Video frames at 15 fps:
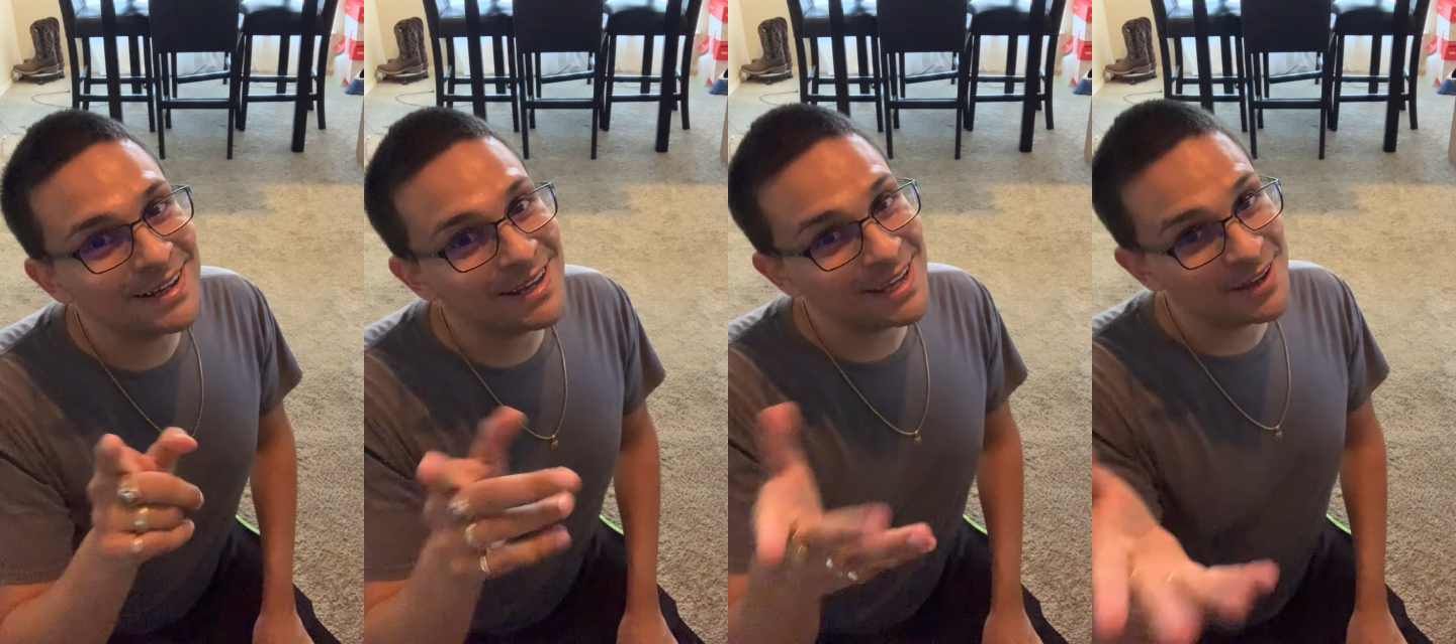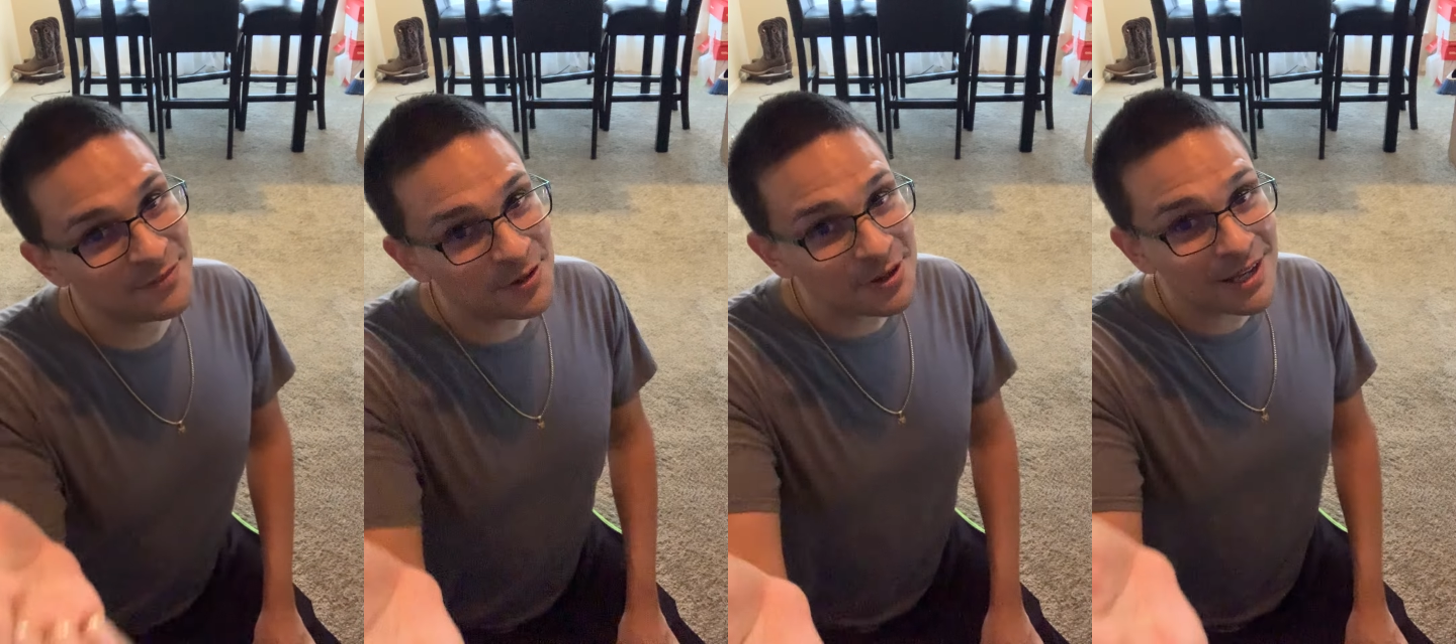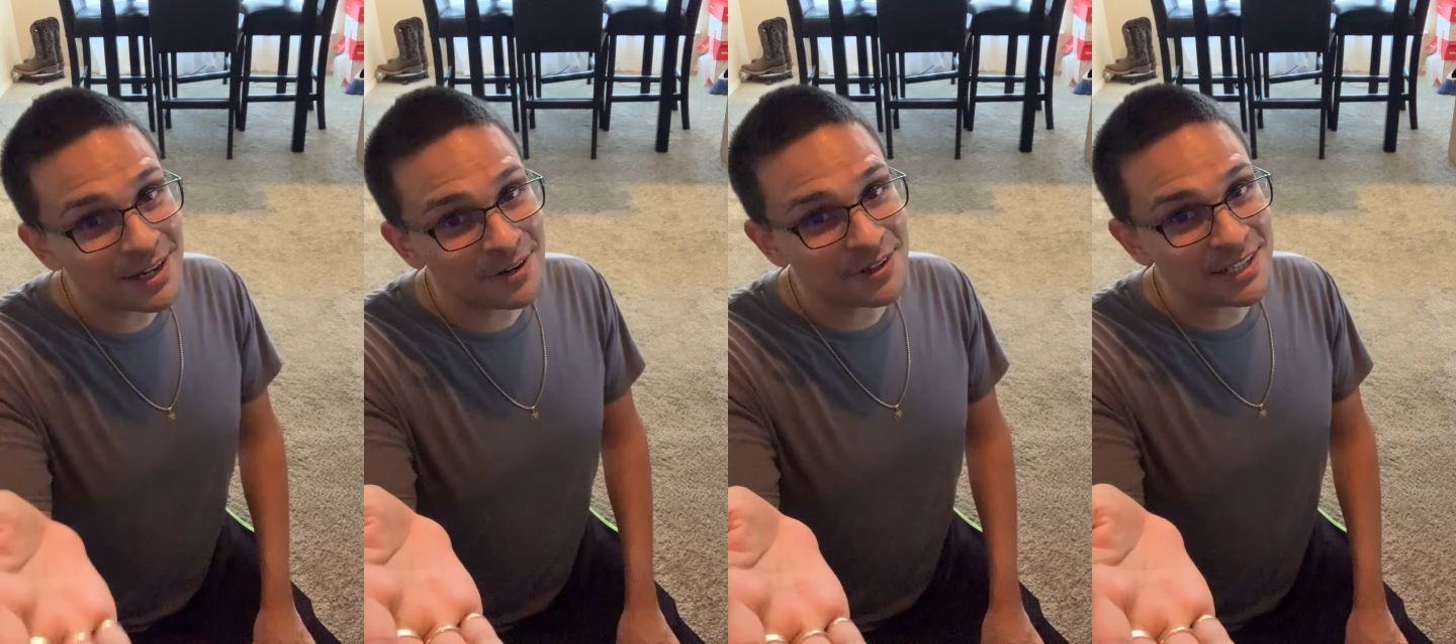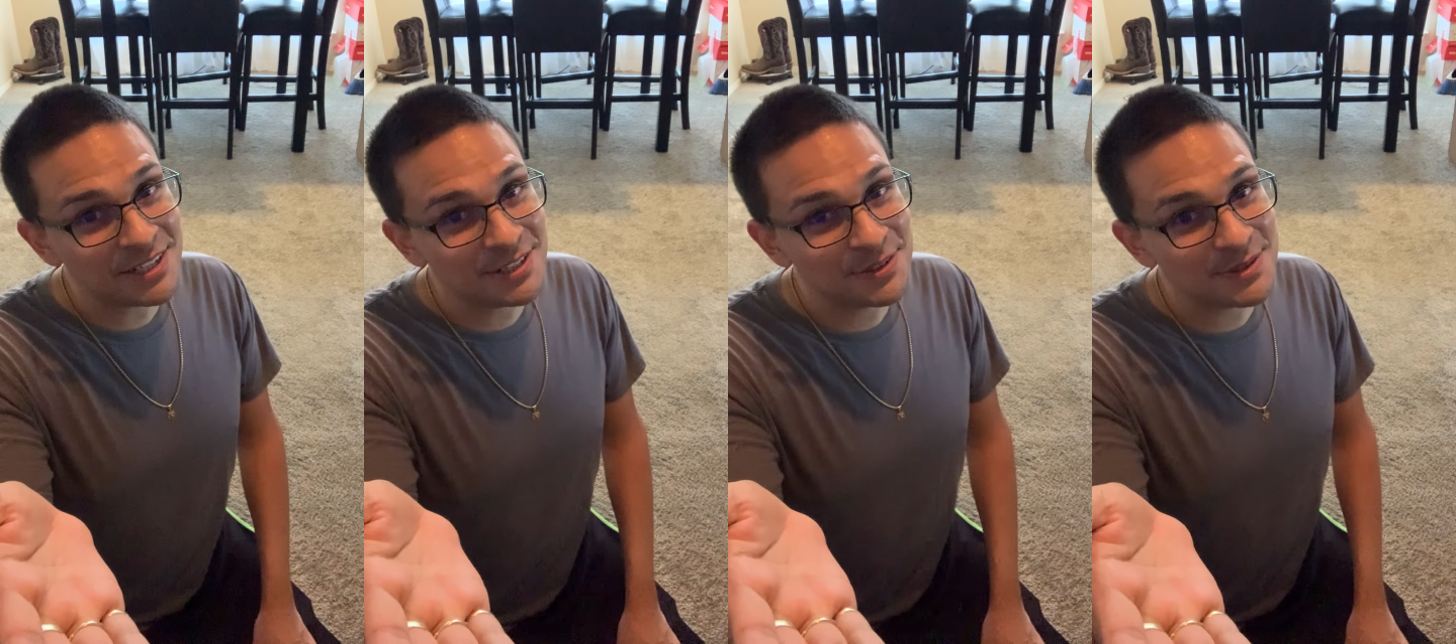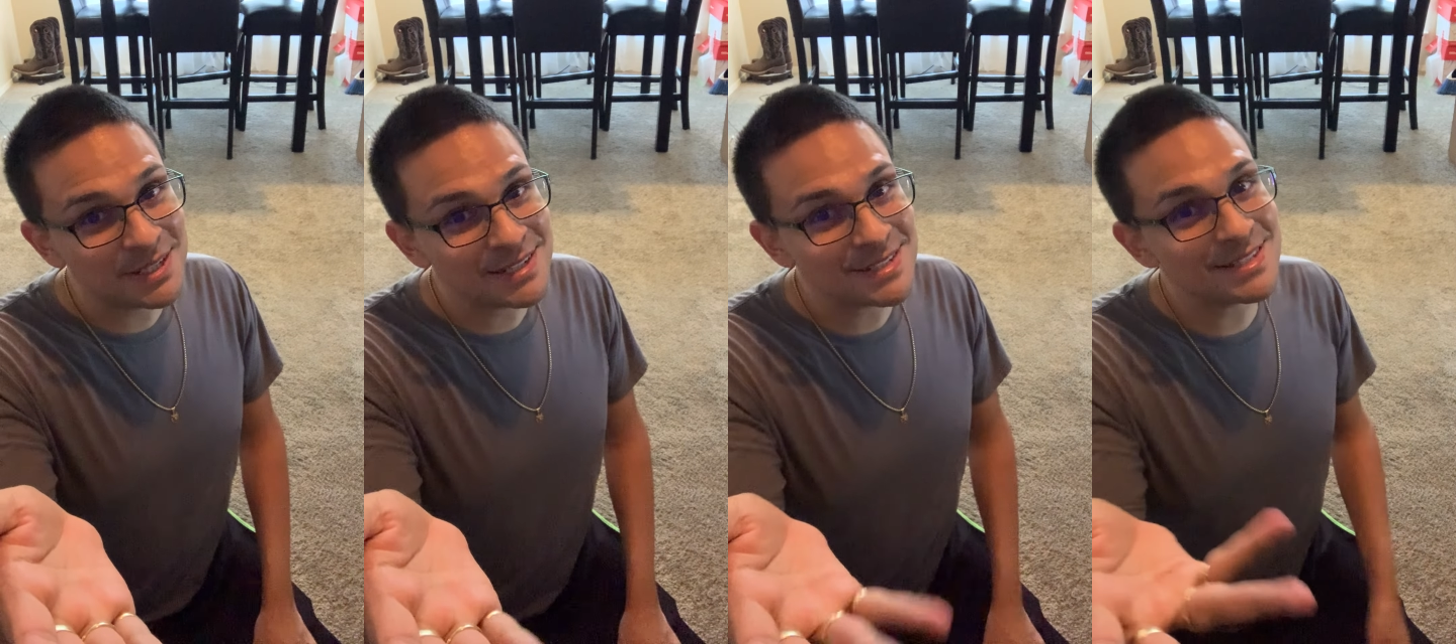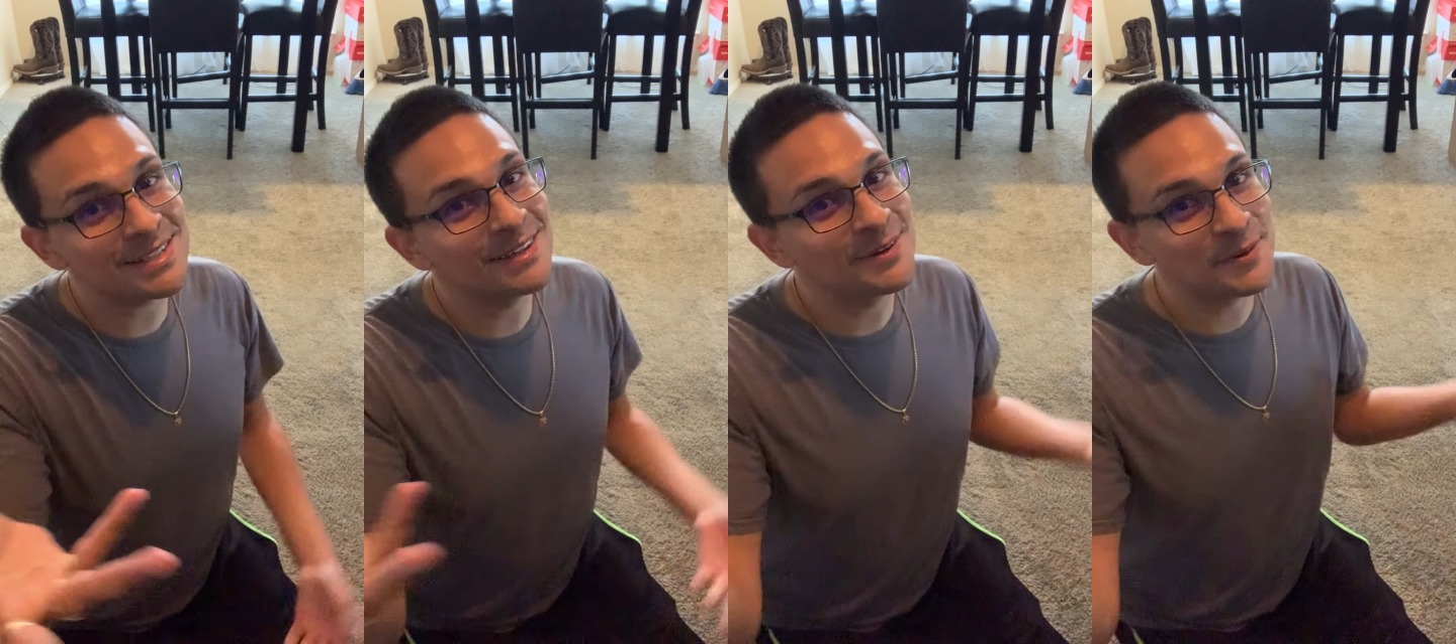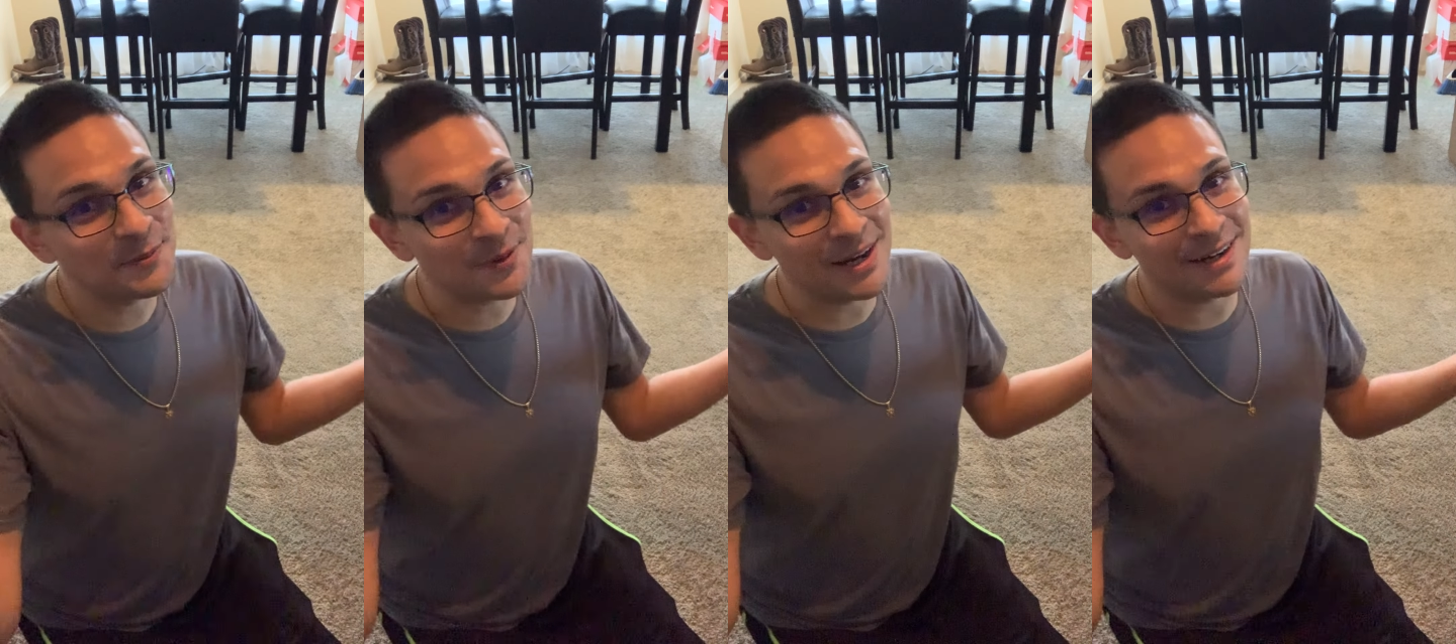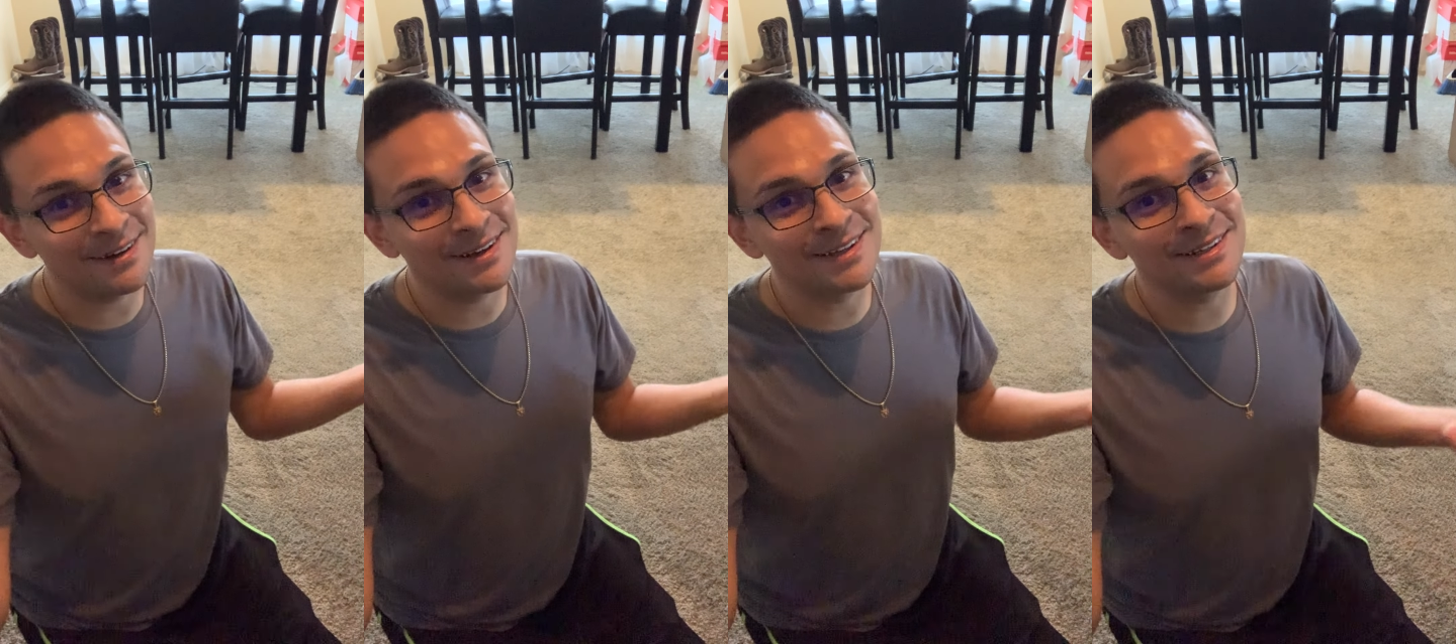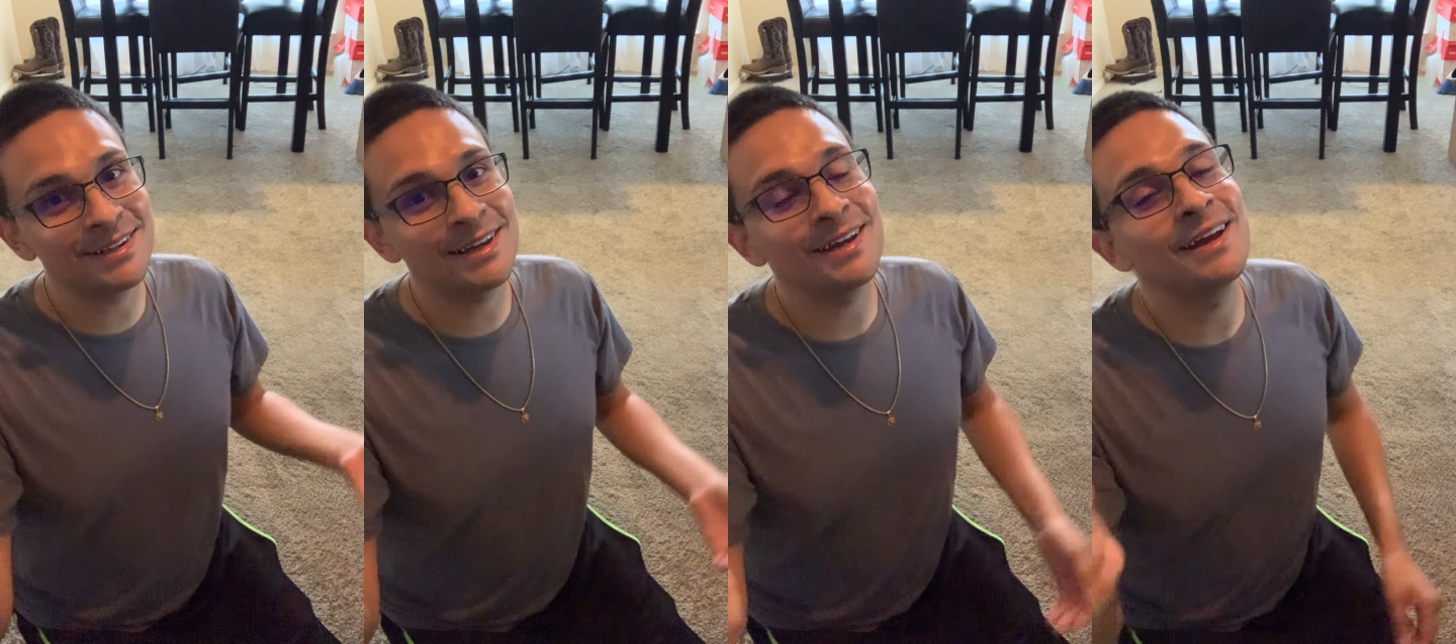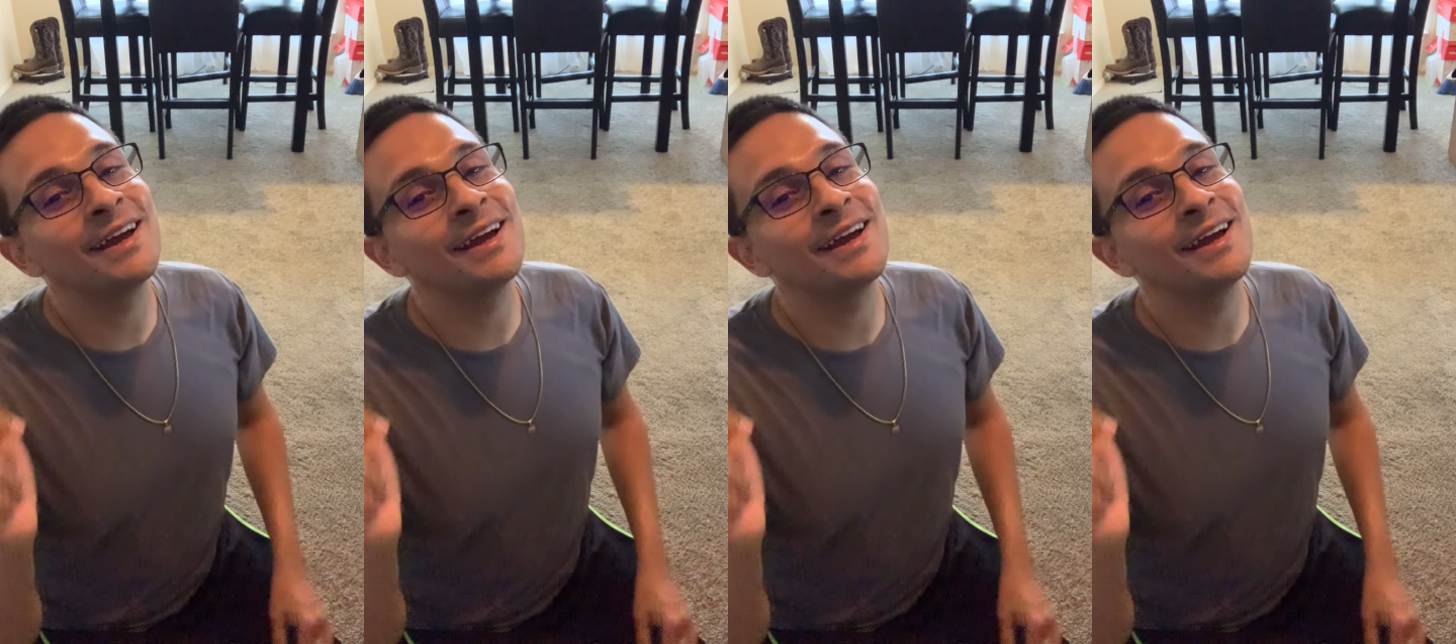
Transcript: If you had already knew this, right on,